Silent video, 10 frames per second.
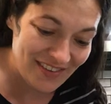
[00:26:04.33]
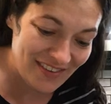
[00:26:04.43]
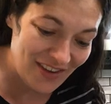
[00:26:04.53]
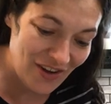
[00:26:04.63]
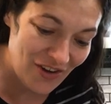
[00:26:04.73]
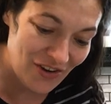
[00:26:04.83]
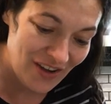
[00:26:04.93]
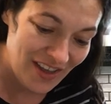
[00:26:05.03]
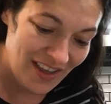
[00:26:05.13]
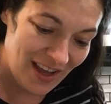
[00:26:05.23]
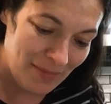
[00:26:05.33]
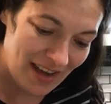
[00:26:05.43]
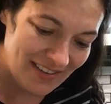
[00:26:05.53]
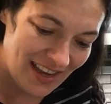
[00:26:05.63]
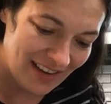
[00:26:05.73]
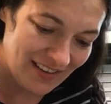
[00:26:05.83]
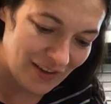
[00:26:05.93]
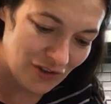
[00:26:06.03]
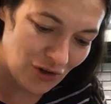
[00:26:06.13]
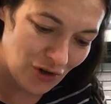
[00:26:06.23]
so my
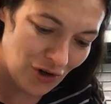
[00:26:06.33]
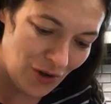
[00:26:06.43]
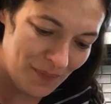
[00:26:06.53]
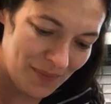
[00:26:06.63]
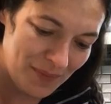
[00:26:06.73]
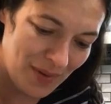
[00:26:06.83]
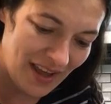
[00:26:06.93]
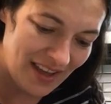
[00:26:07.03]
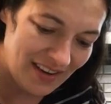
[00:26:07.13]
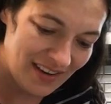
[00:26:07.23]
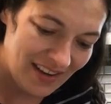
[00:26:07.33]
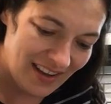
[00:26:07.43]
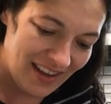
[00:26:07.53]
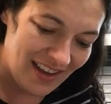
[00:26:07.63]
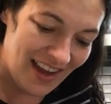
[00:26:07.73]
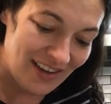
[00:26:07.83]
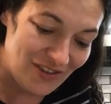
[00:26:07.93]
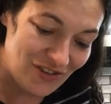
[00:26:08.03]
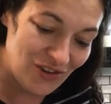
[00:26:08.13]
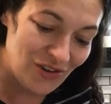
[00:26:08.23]
Texas girl, but I
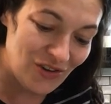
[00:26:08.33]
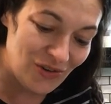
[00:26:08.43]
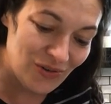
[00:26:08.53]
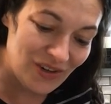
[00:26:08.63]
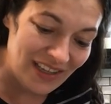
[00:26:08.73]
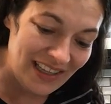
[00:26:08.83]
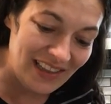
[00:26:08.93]
do really